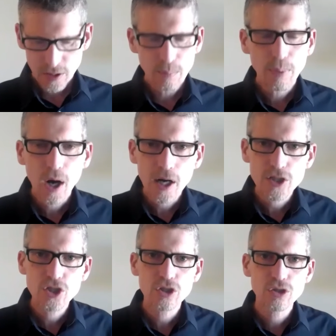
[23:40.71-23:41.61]
The
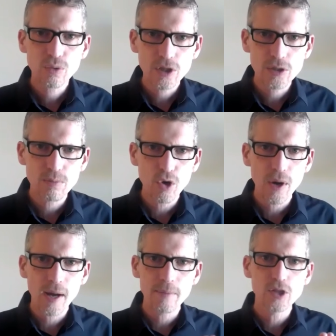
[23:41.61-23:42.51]
posture towards
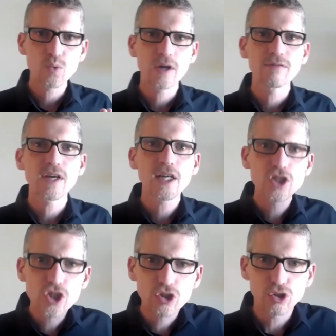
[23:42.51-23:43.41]
Moab is one of
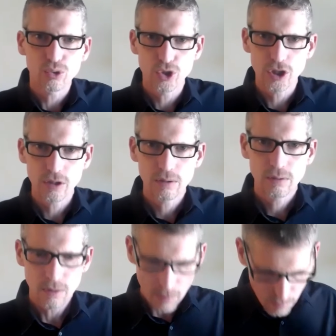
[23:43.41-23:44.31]
exclusion,
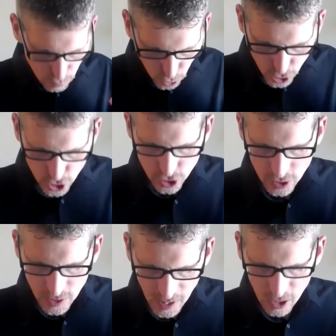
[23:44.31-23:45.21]
pushed
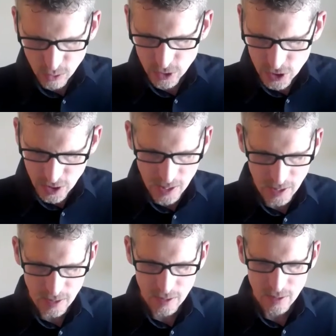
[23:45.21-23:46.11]
to the
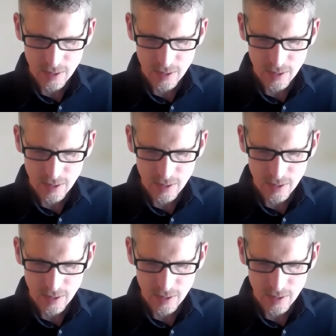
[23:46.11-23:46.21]
outside.